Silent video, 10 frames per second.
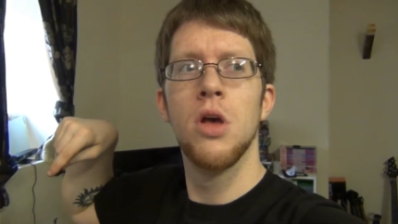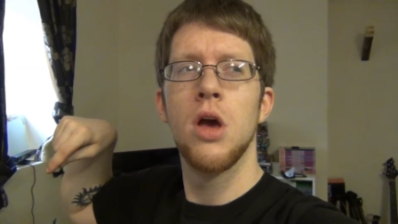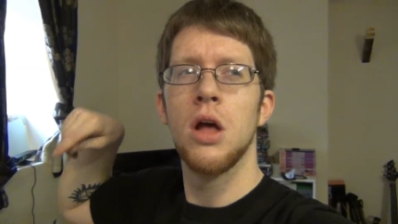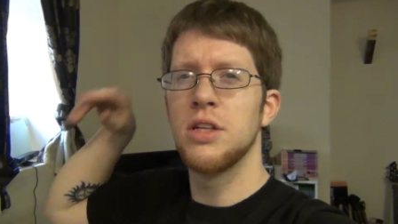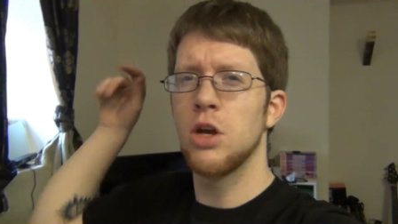
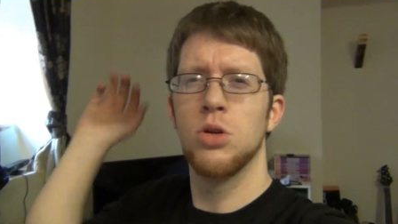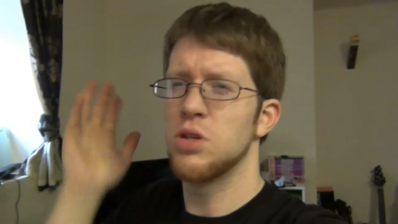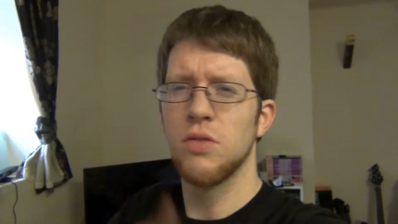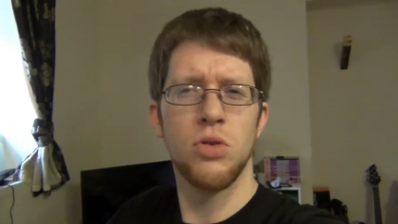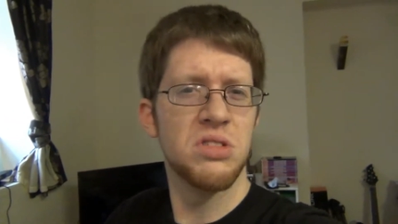it'll take you to
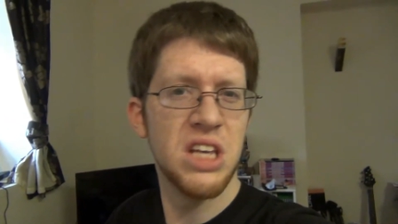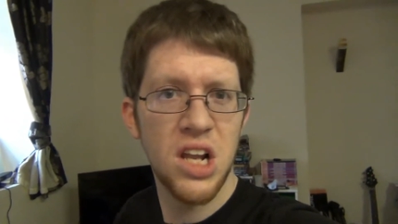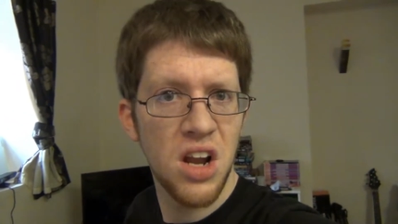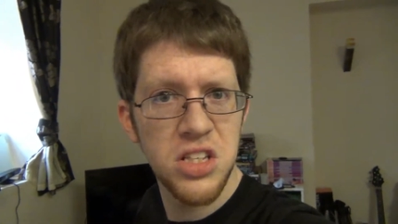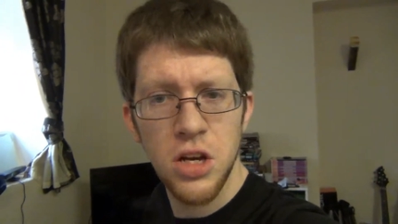something called
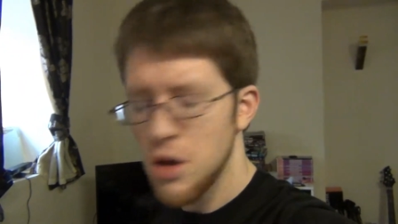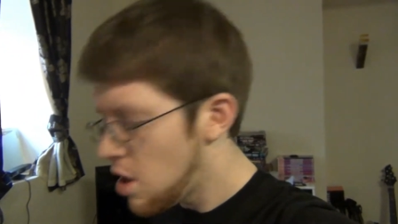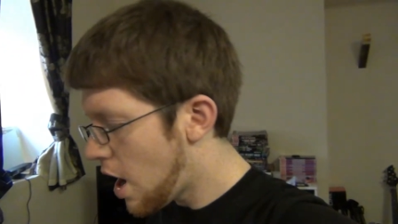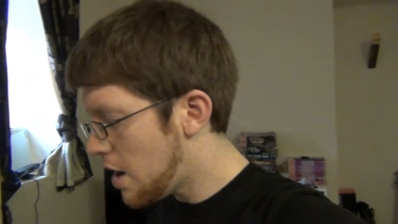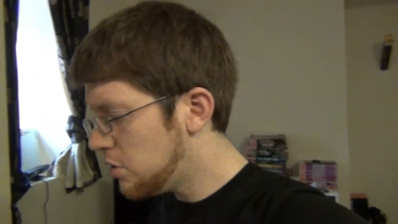Declutter.
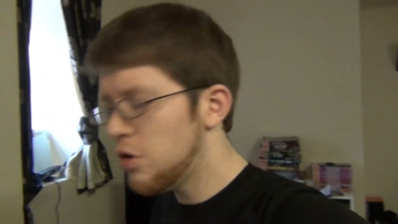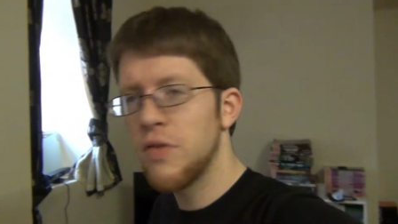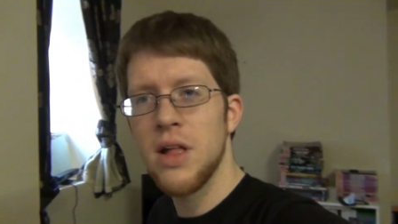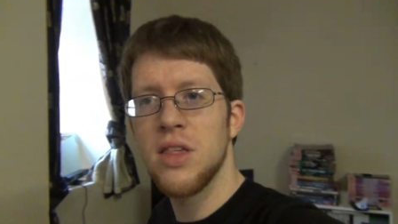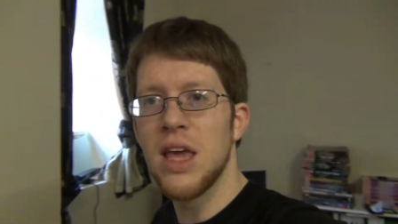I don't know if
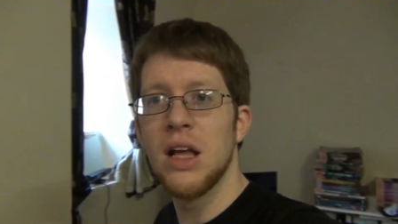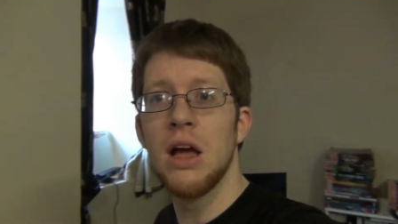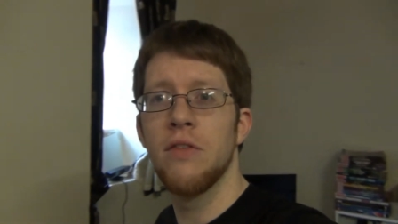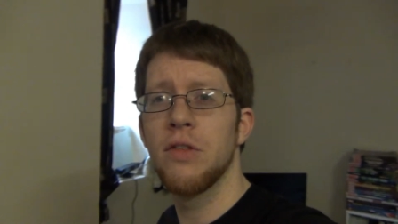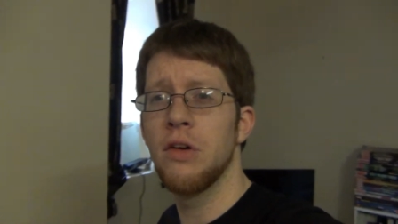that's in.
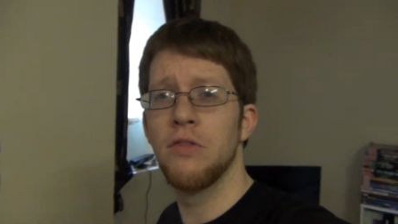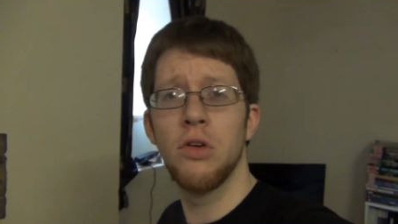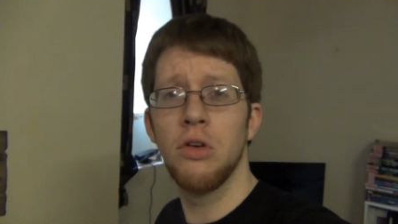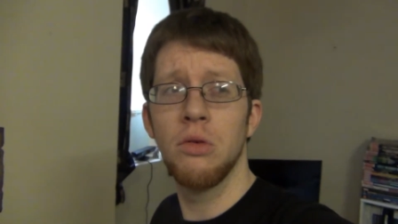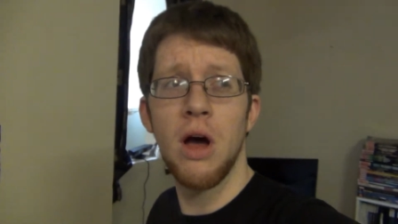If, if don't
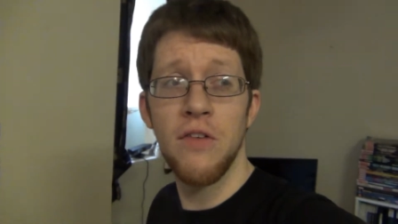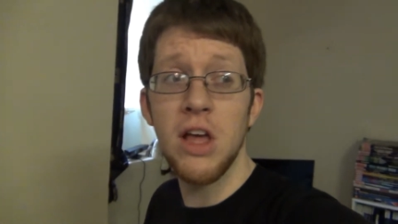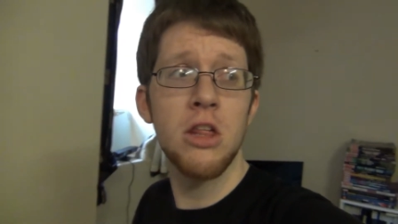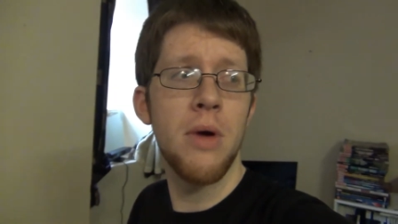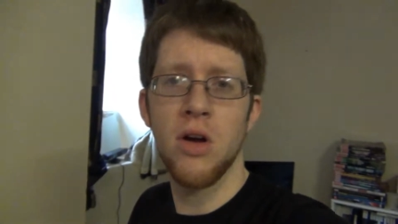know, I think it's
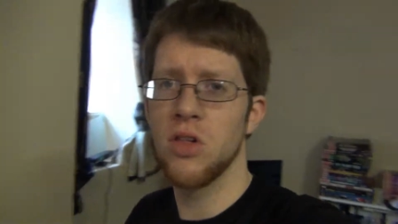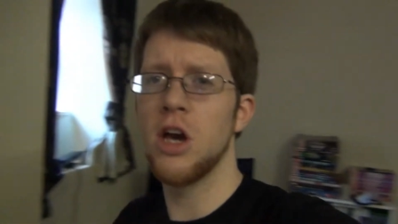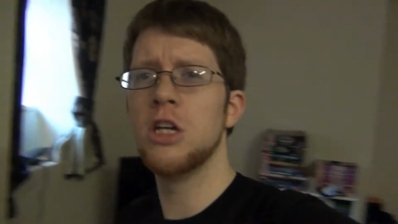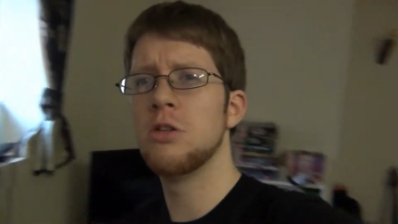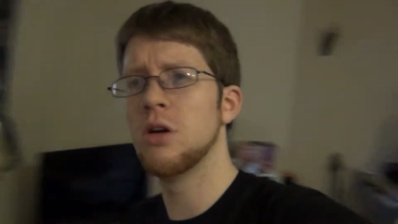an American
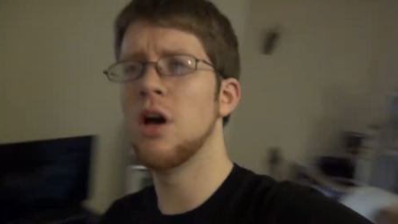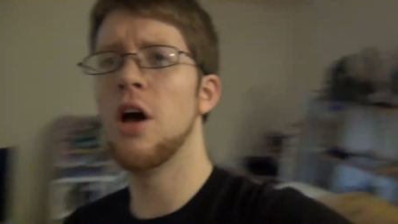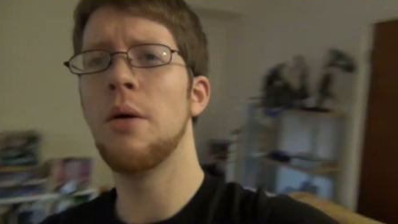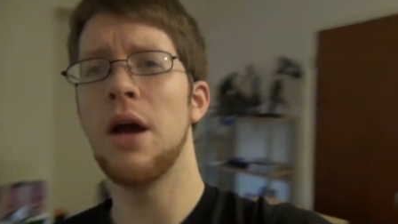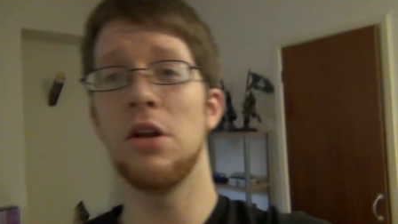site. Uh,
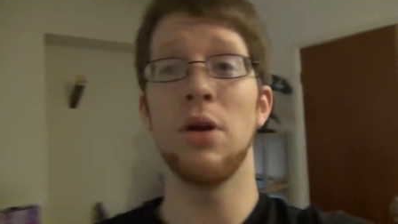I don't